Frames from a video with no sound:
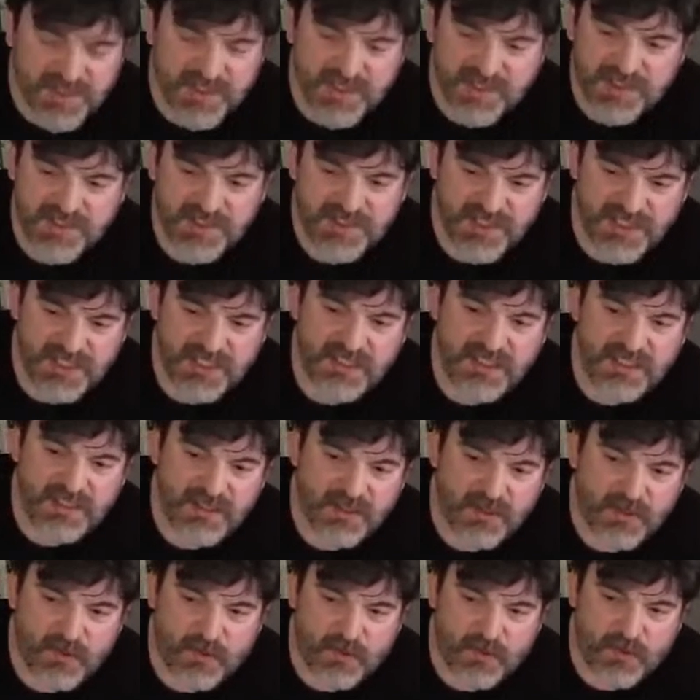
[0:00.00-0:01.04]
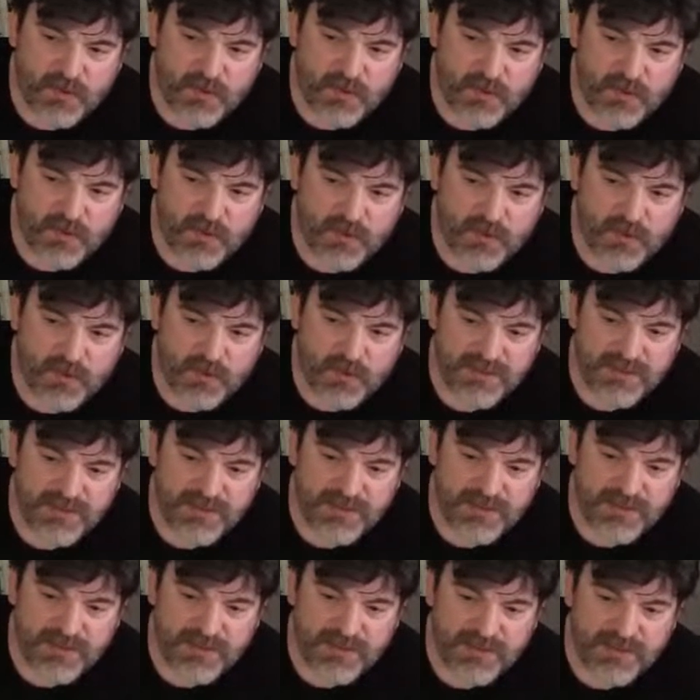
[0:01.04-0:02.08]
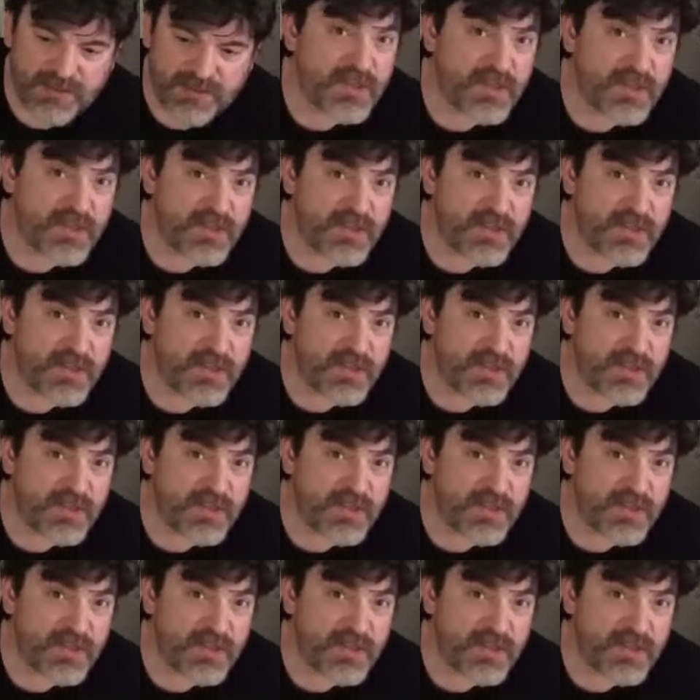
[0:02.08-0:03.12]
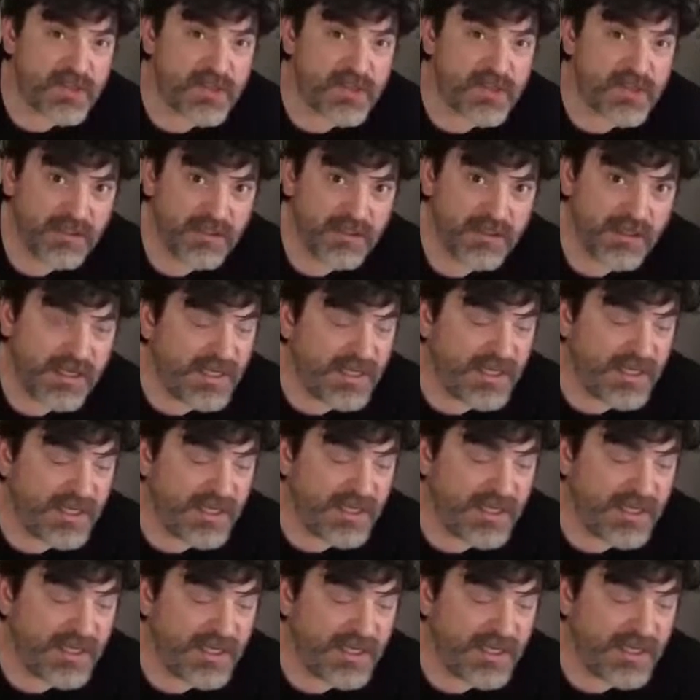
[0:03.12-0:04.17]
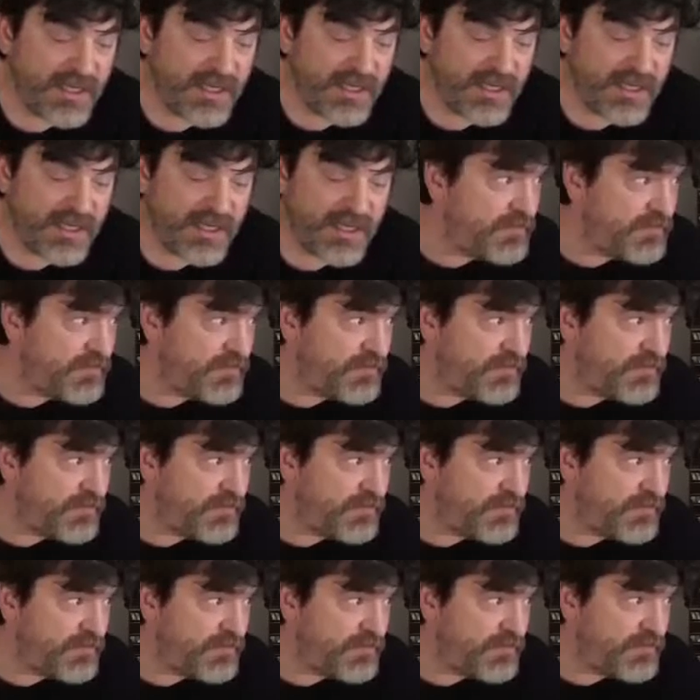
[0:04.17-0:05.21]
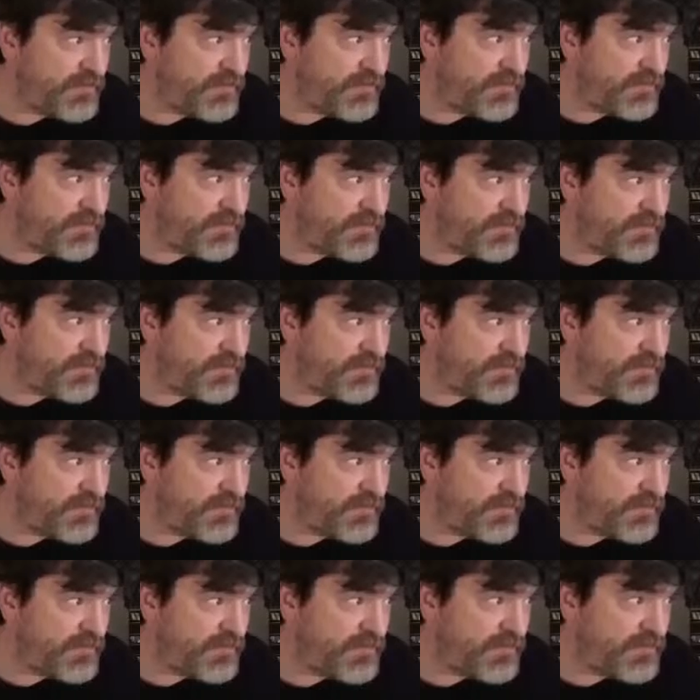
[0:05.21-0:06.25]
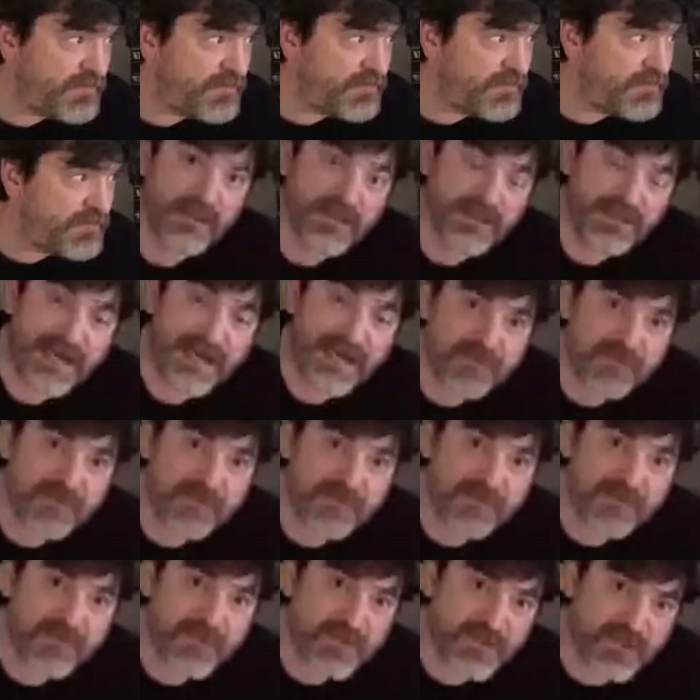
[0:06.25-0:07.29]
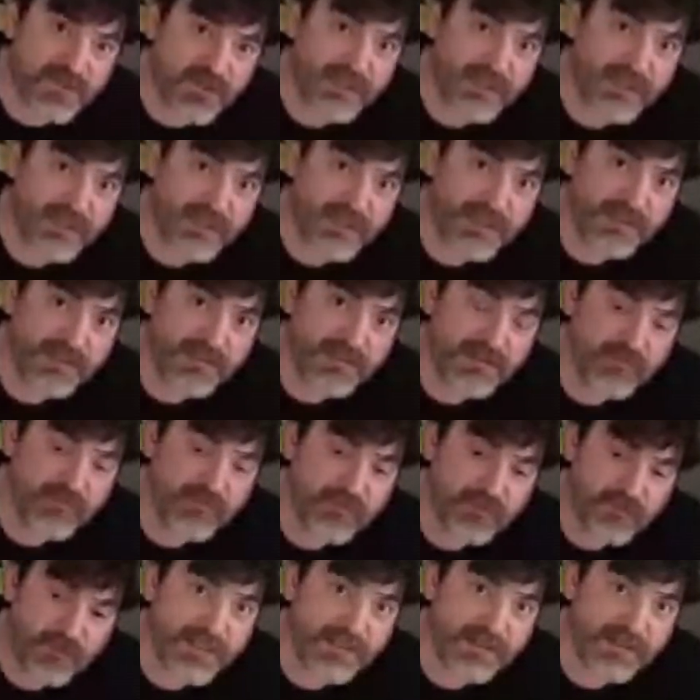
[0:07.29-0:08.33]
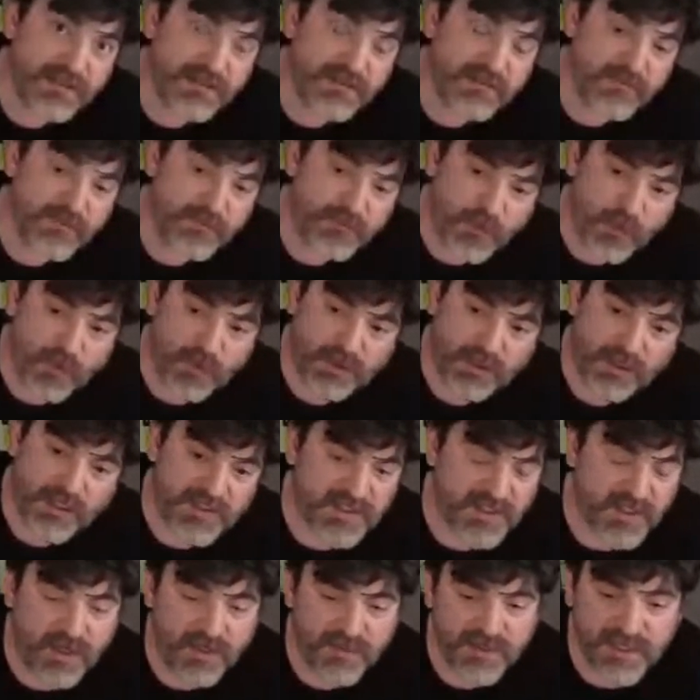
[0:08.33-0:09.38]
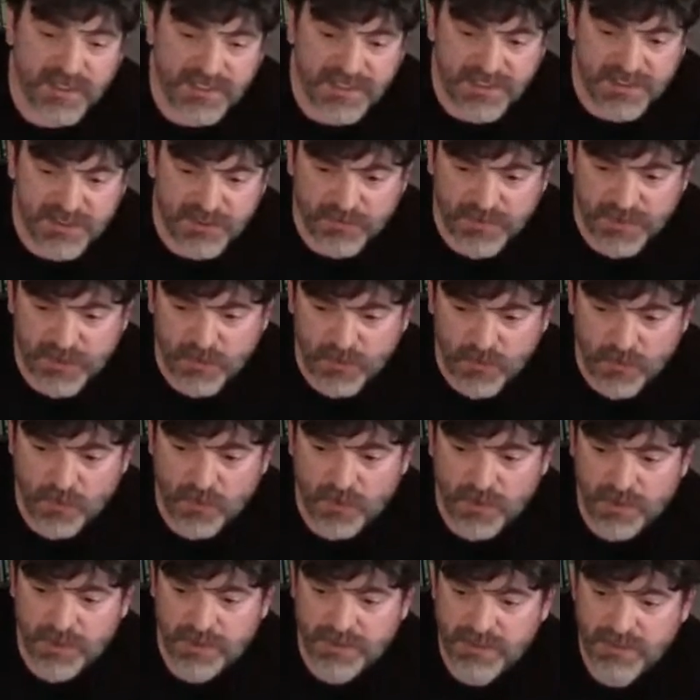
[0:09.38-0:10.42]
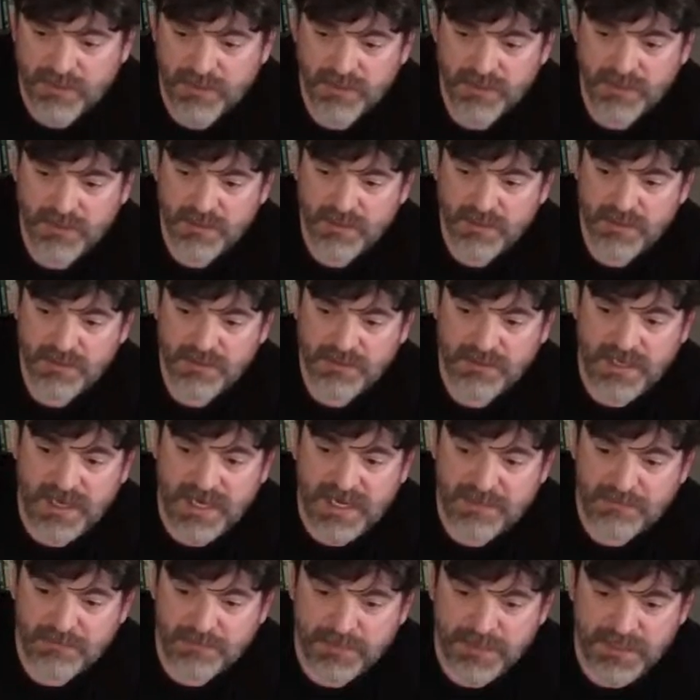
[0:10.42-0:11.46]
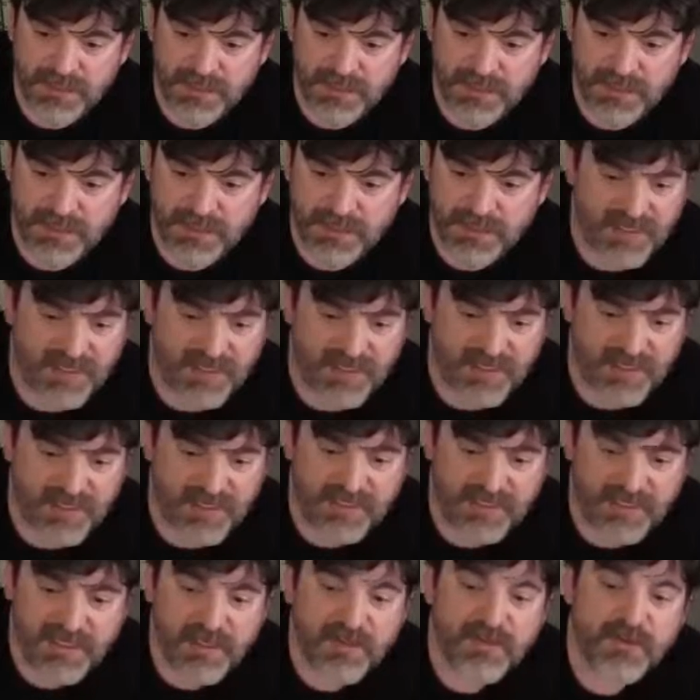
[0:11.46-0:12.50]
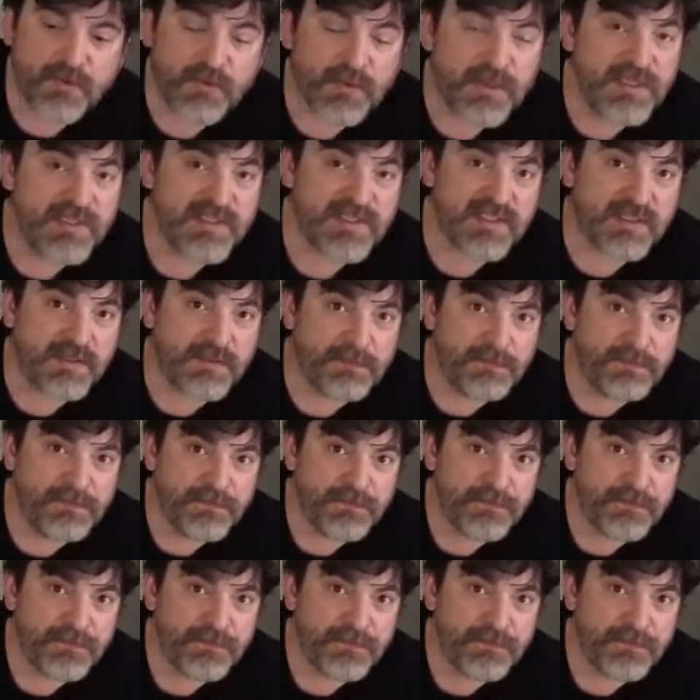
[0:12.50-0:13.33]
to sit in a corner and strum a guitar and not have to do it for work, not have to do it for a song that I need to record, not because of any other reason,